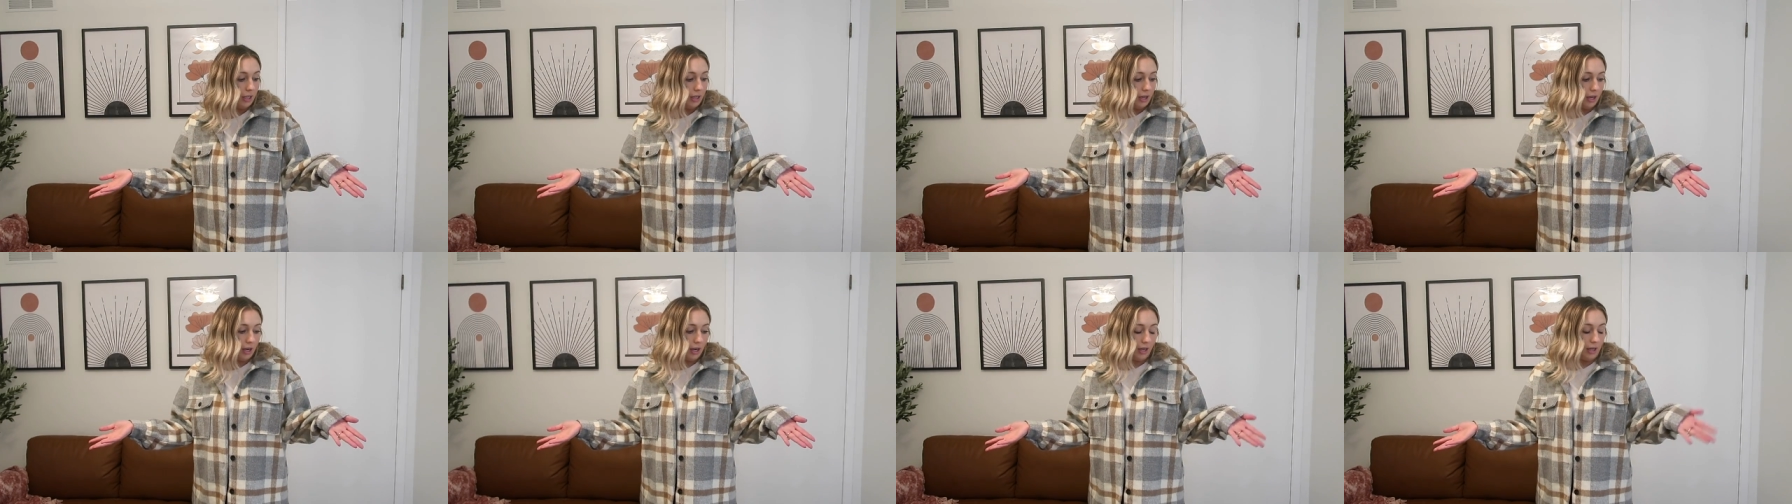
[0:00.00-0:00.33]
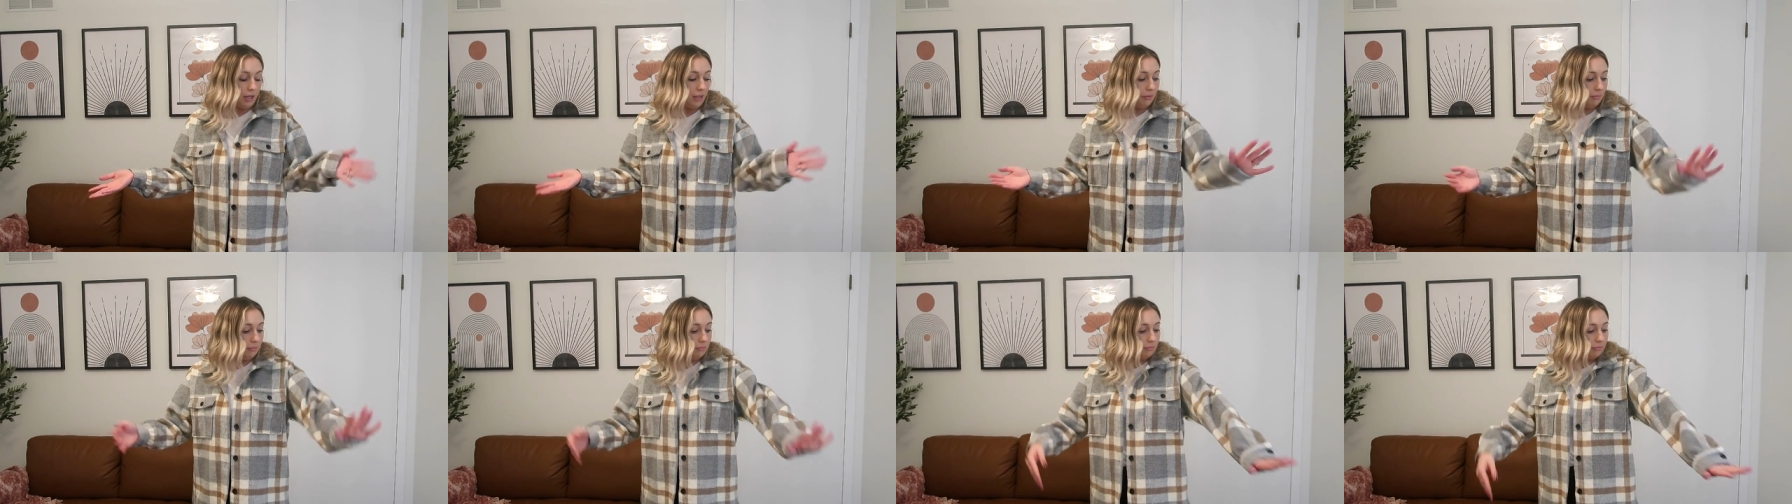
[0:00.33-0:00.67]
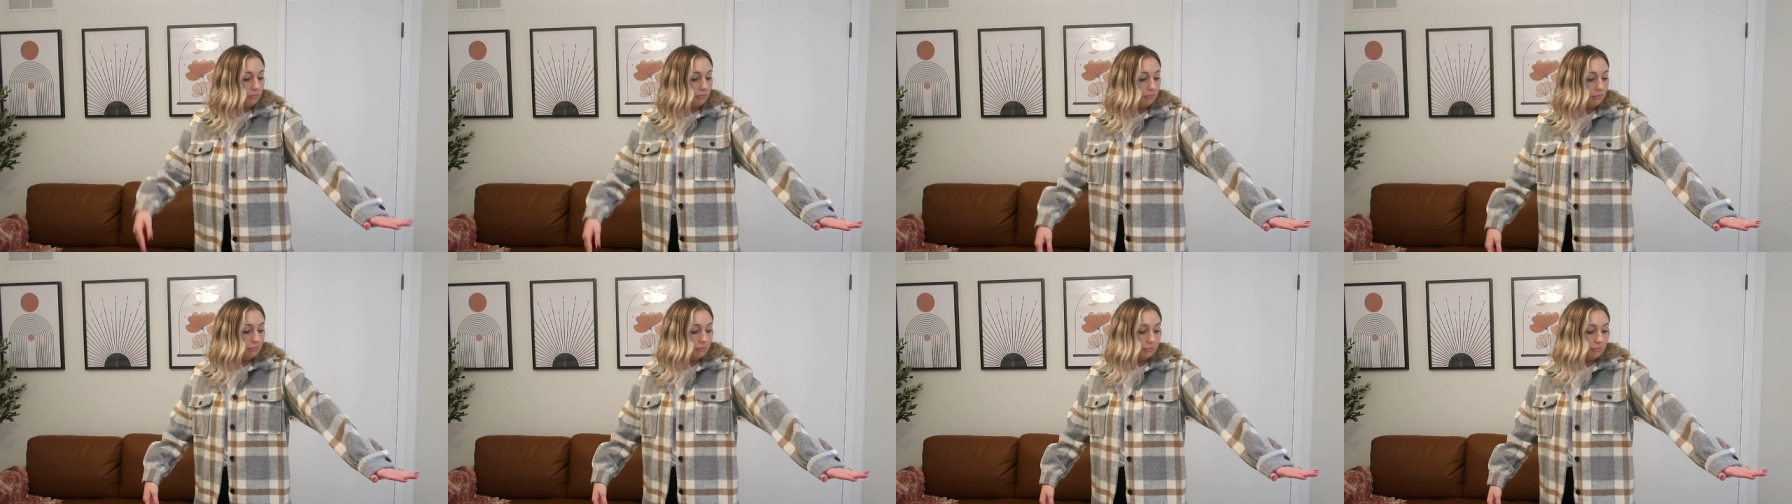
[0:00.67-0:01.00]
Um,
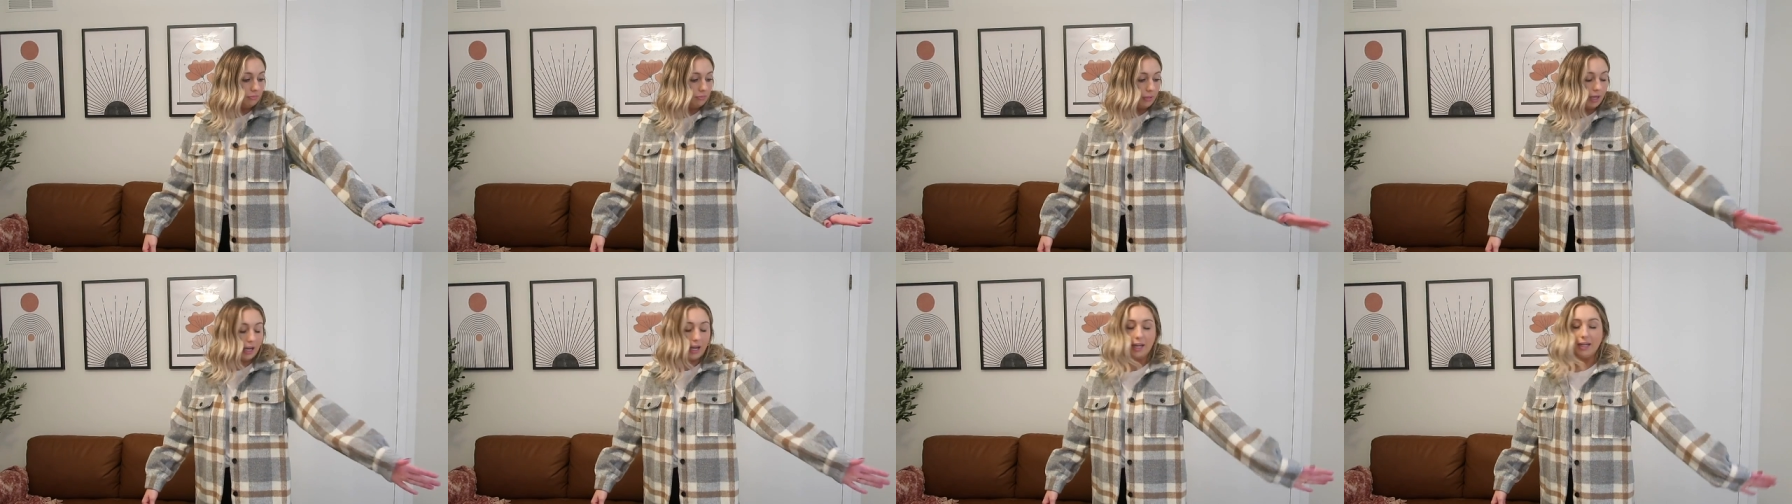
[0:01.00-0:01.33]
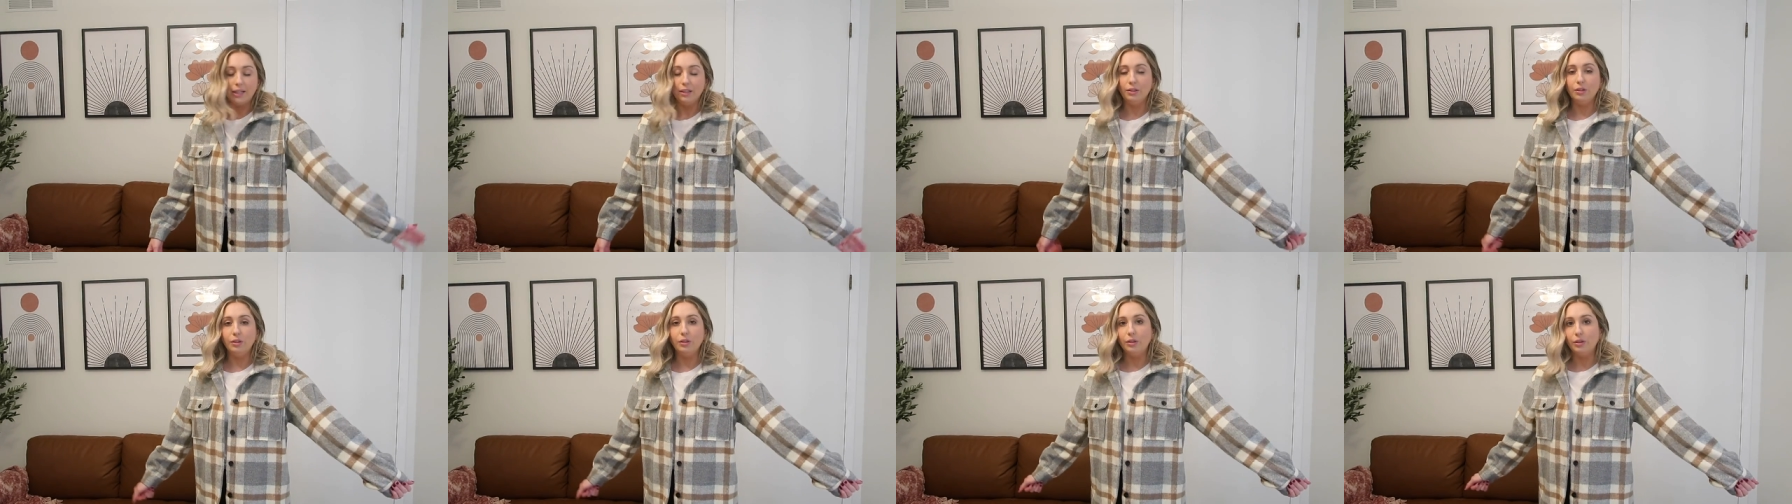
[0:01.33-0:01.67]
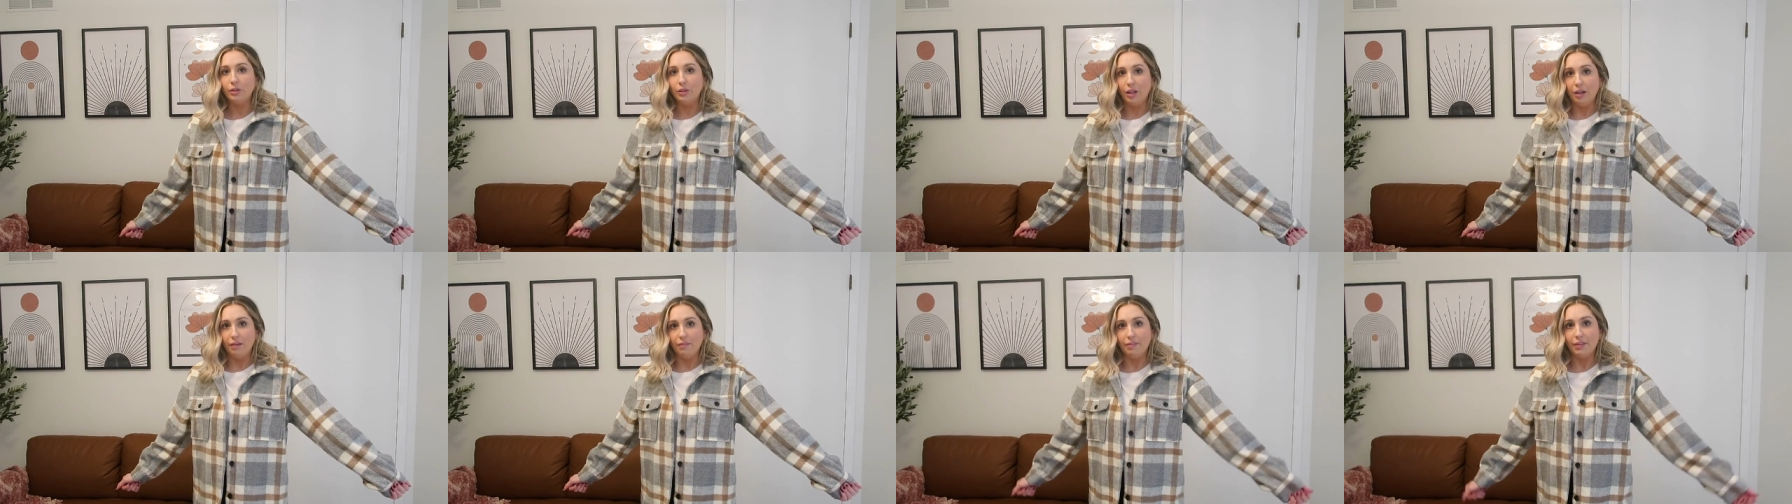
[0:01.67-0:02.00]
I
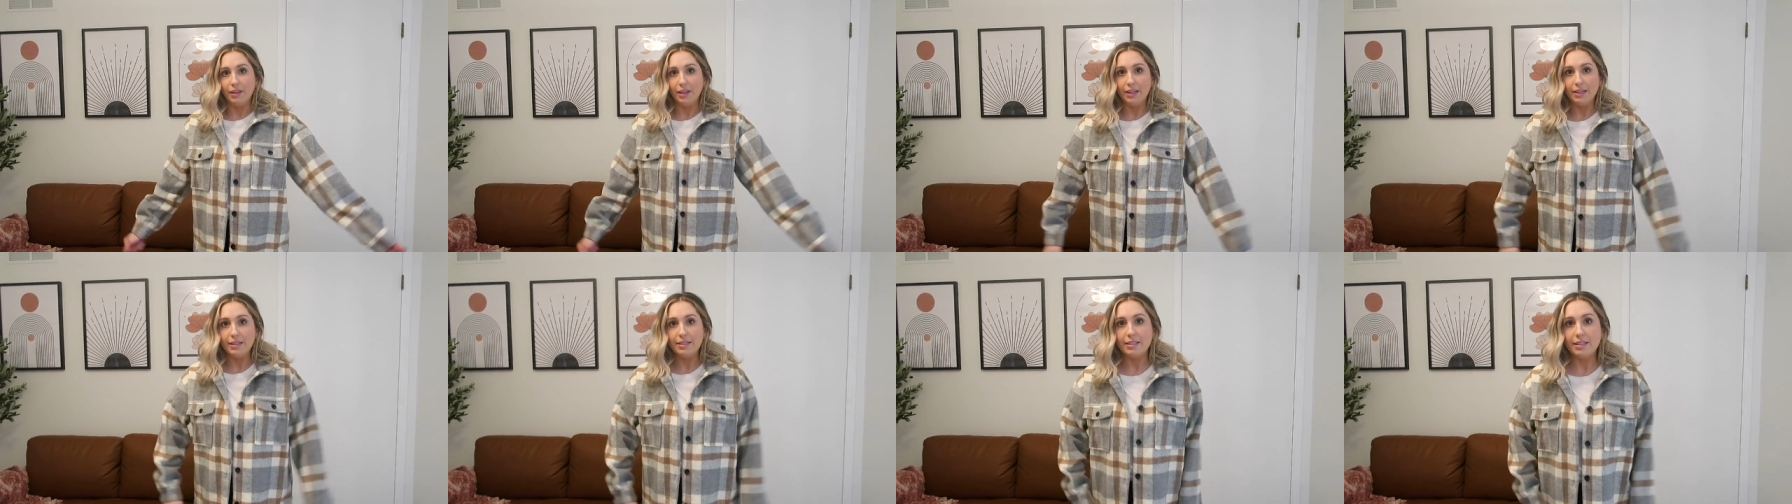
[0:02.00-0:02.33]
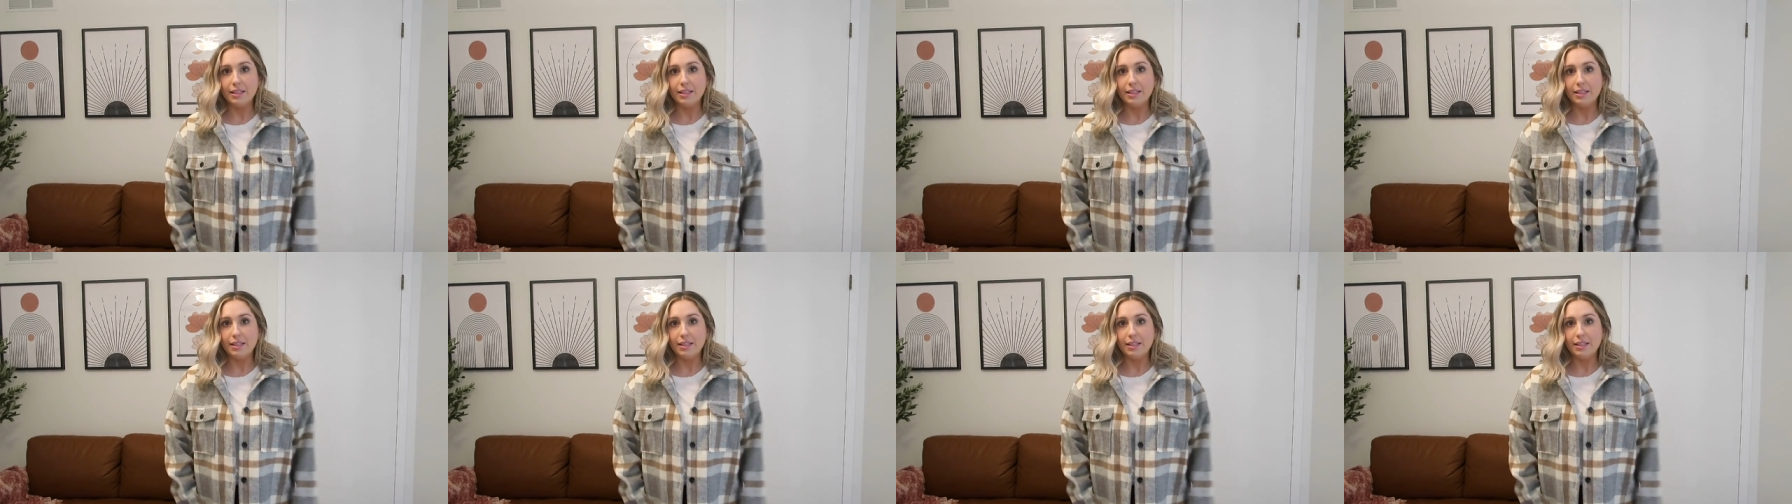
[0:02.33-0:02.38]
love this.